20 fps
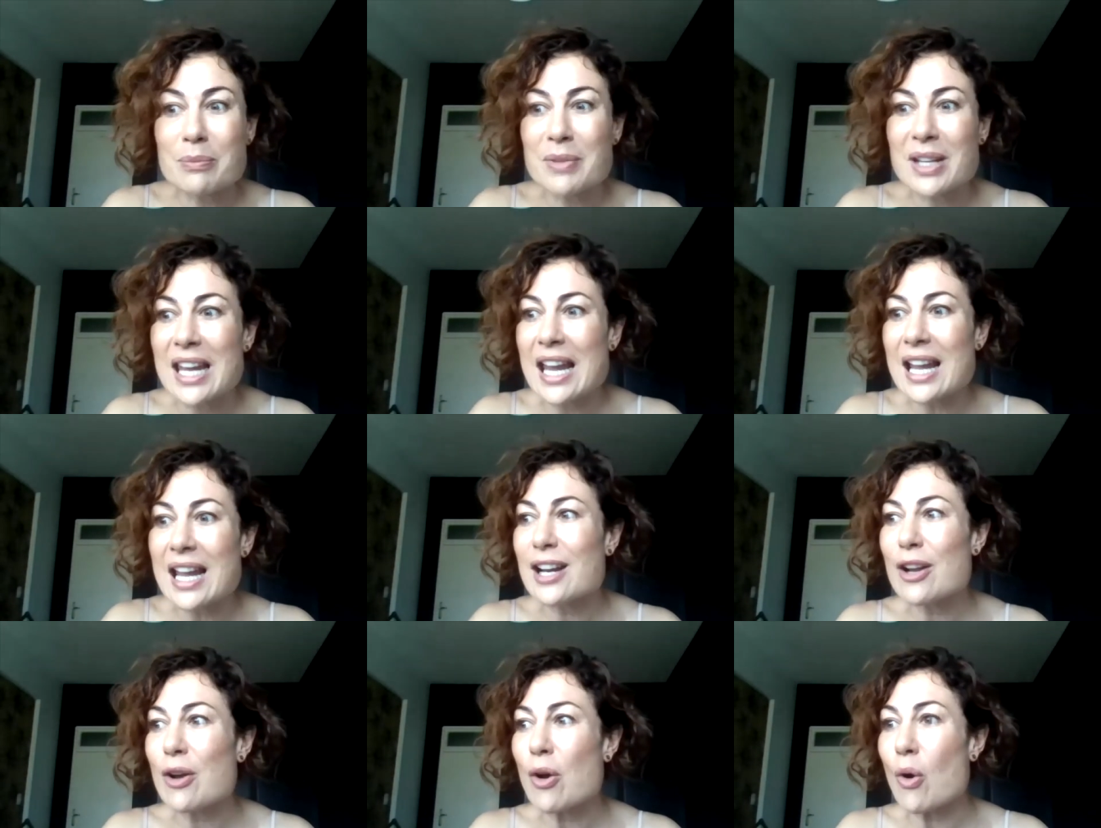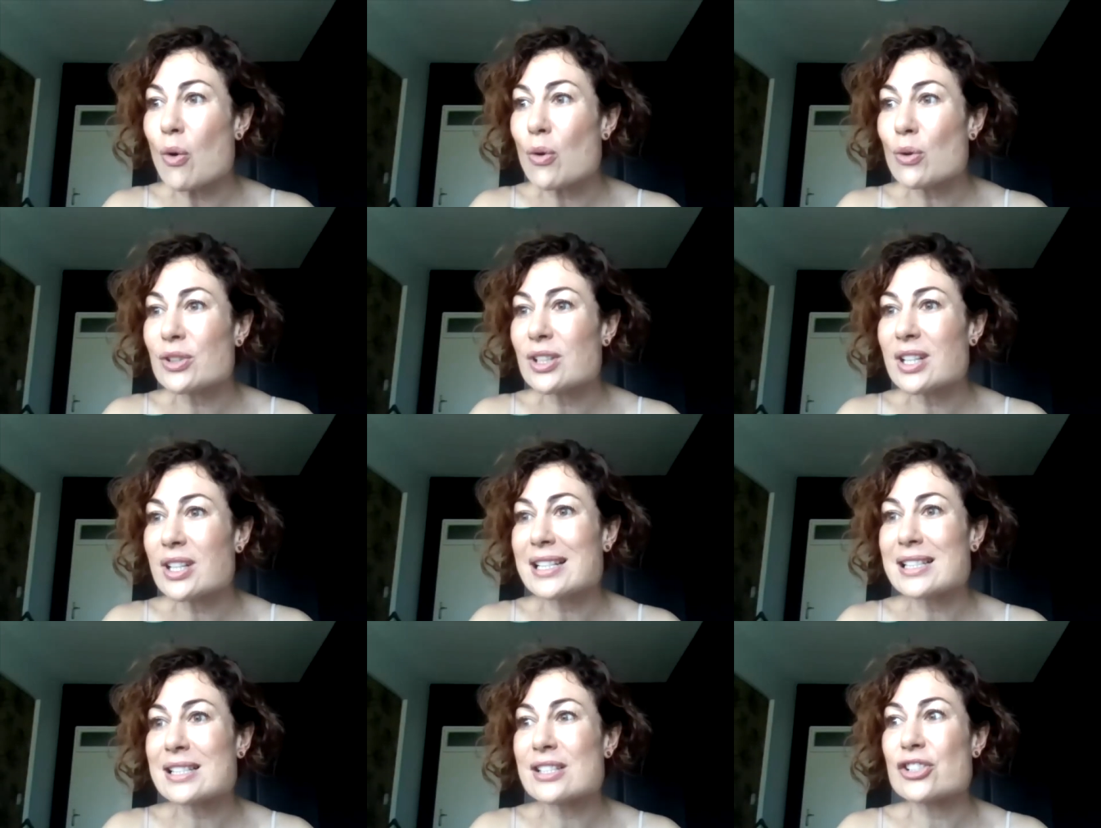getting older
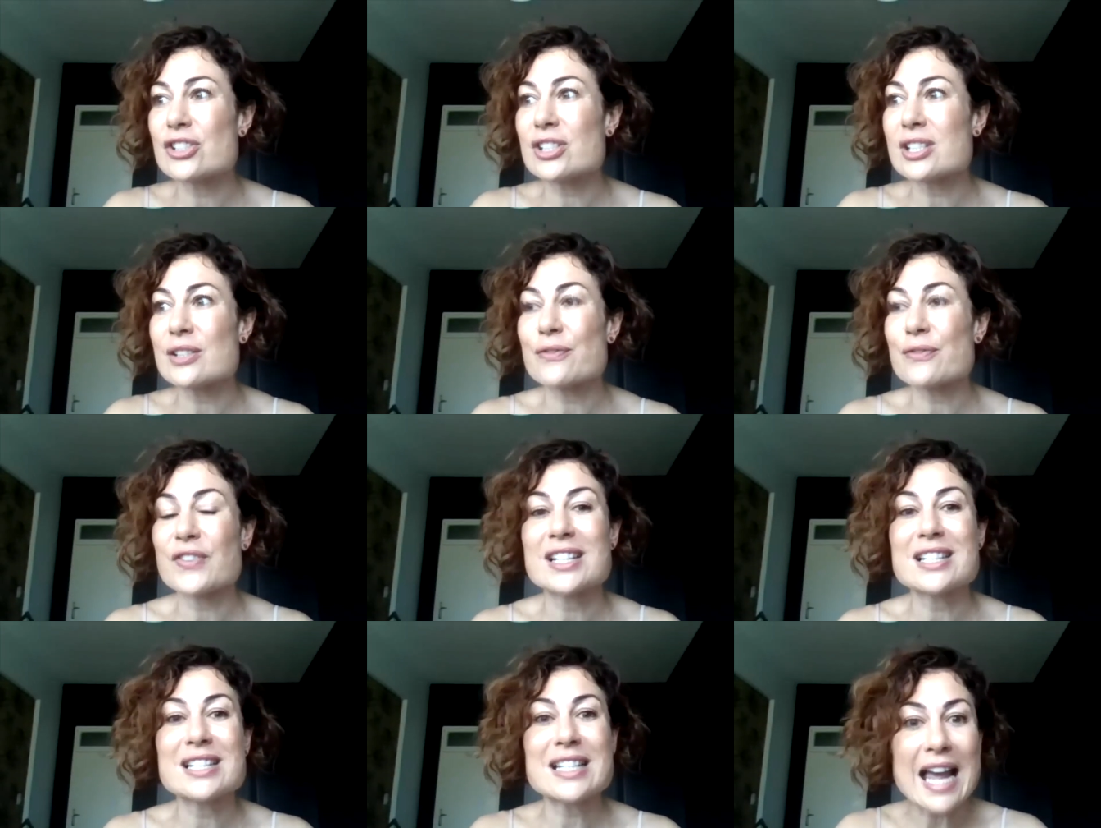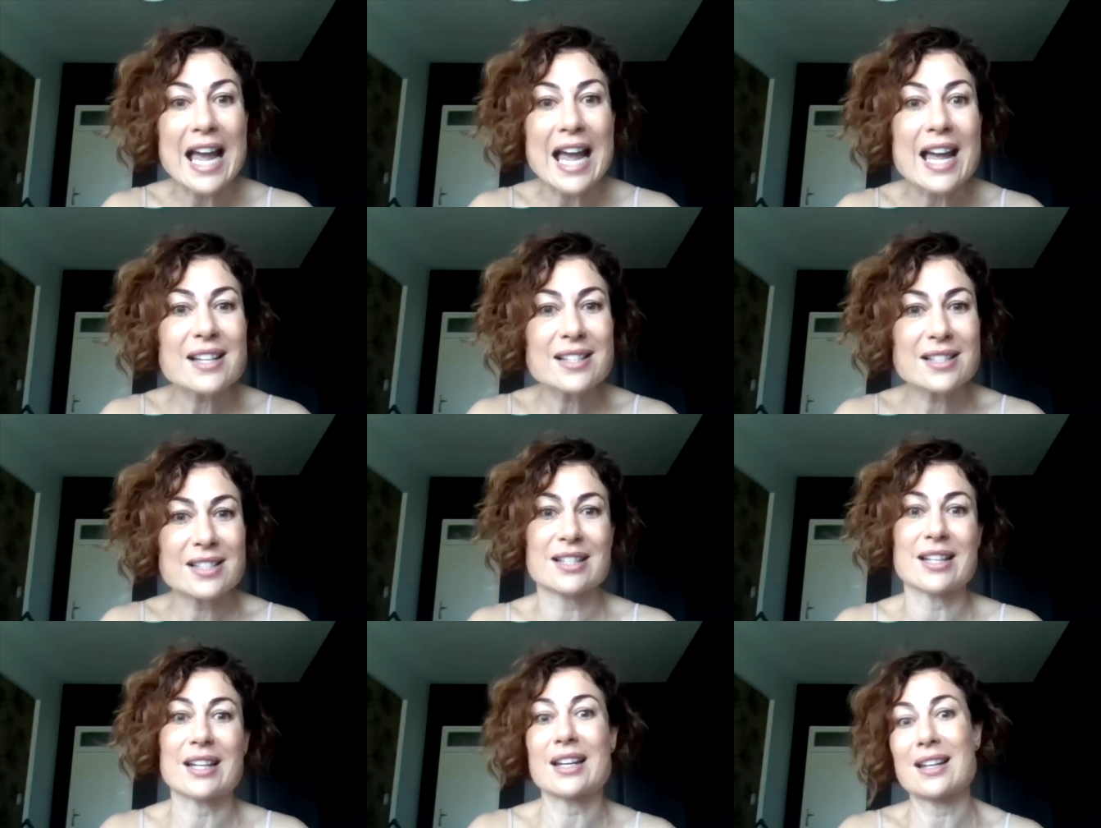is just
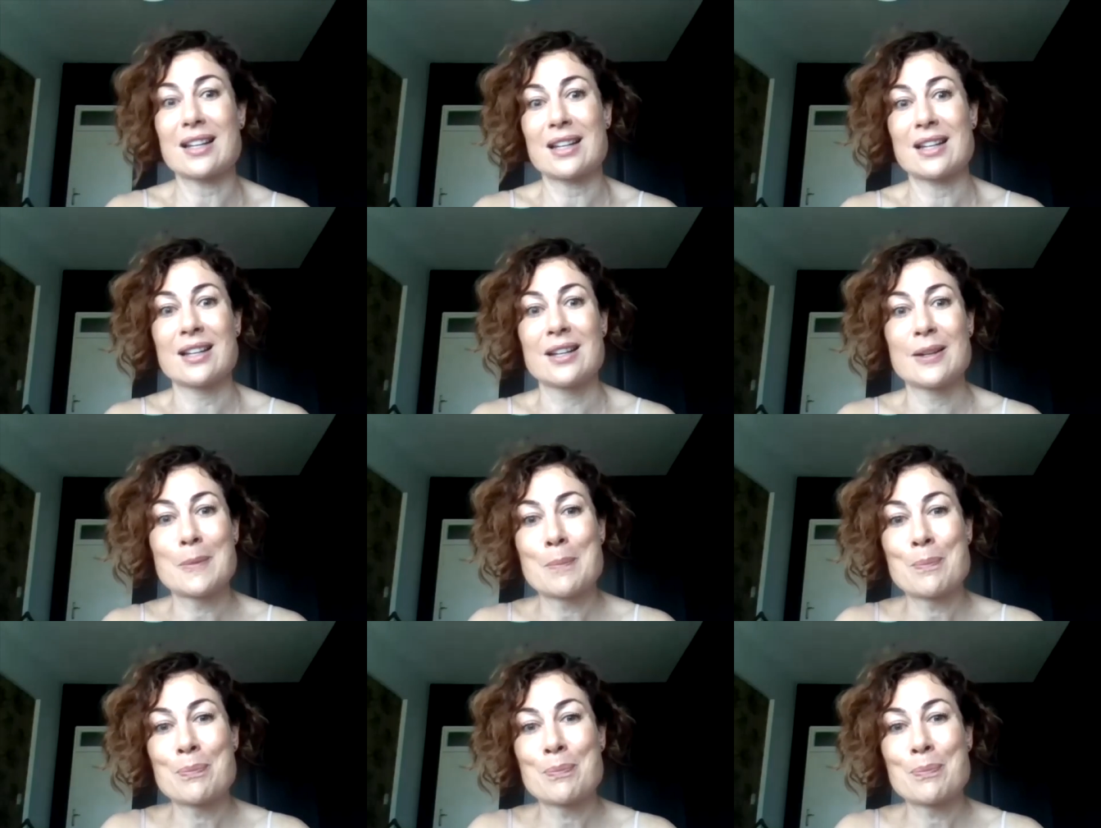fantastic mm.